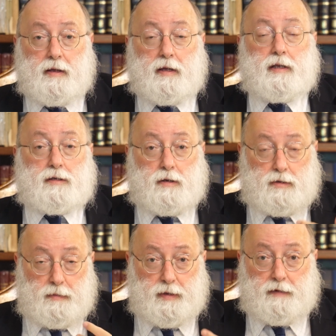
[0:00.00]
It's going
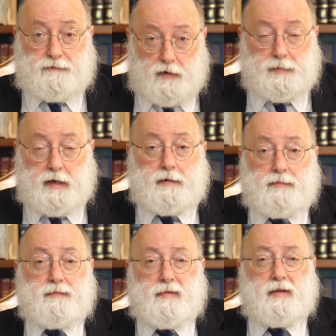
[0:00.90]
to be affirming.
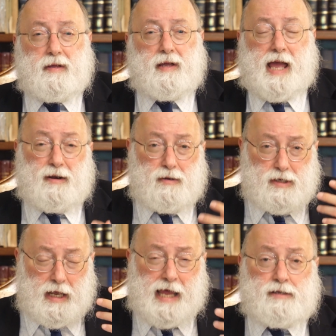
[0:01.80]
And
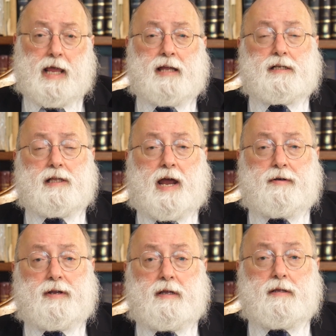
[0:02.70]
also add
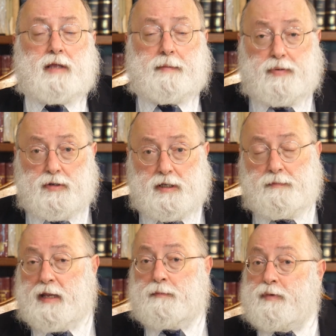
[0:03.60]
clarity. That person
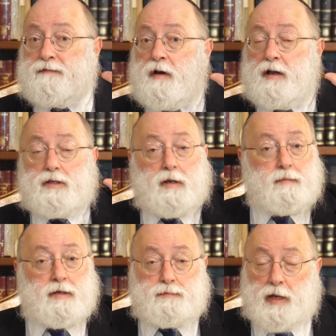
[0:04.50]
may provide
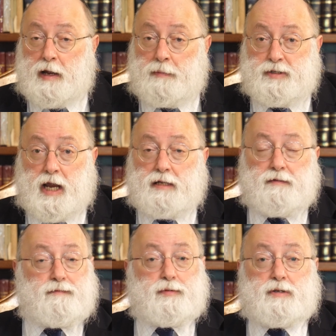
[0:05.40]
some
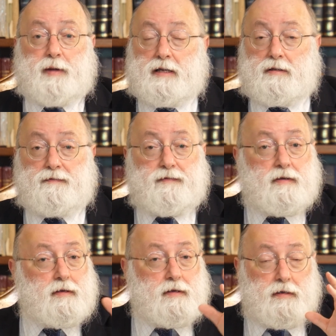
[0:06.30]
objective perspective,
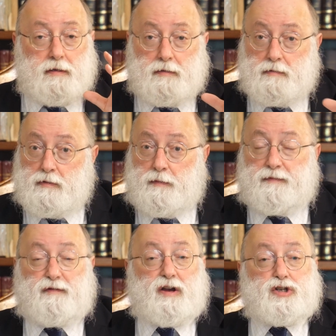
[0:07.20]

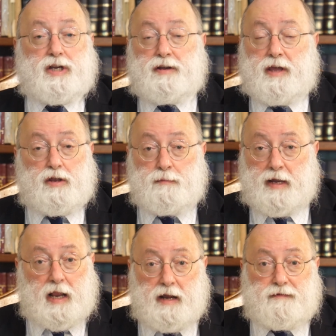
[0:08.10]
fresh air that you
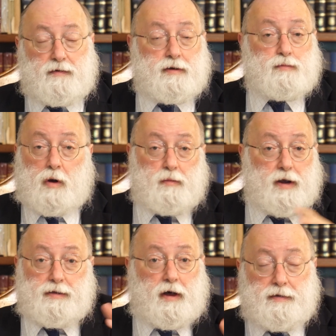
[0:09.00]
may not have heard one way
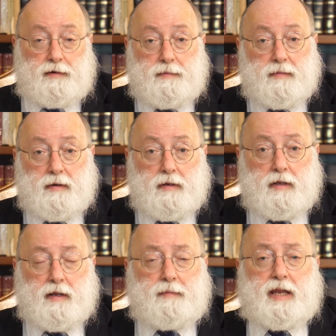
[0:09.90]
or the other.
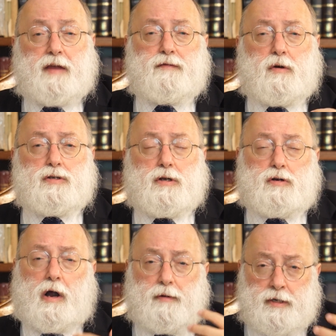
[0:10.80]
May give you also
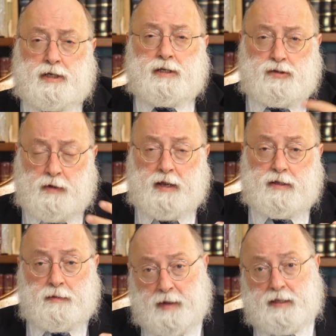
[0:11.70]
courage and
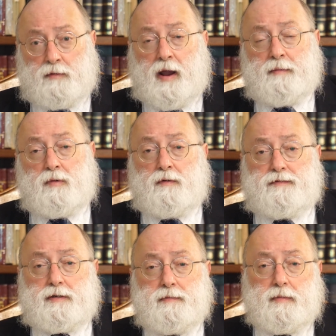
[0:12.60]
strength to make the right moves.